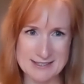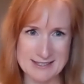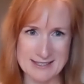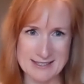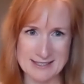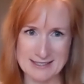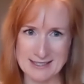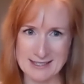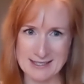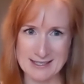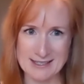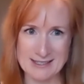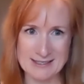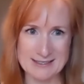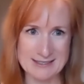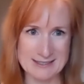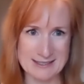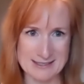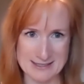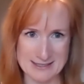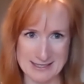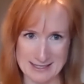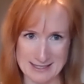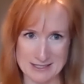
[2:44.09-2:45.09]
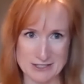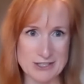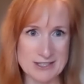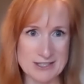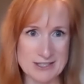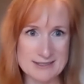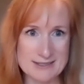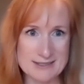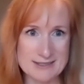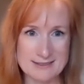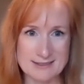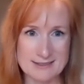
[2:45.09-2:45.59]
that need
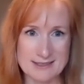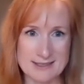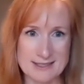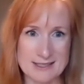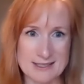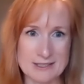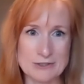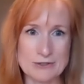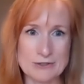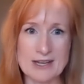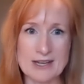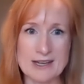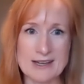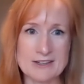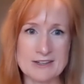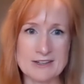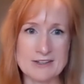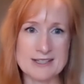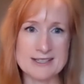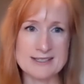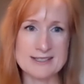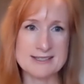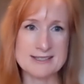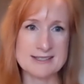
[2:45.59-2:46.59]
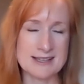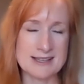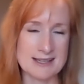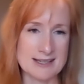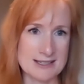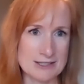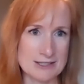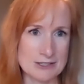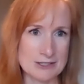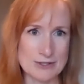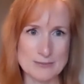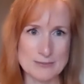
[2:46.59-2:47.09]
attention and a new Congress
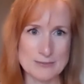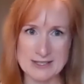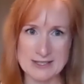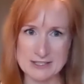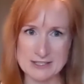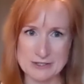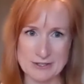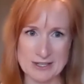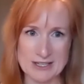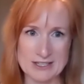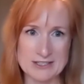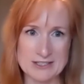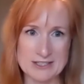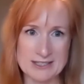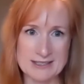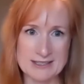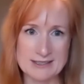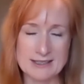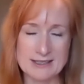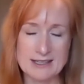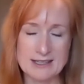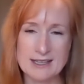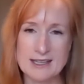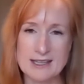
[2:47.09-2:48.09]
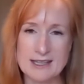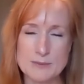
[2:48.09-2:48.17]
and a new administration.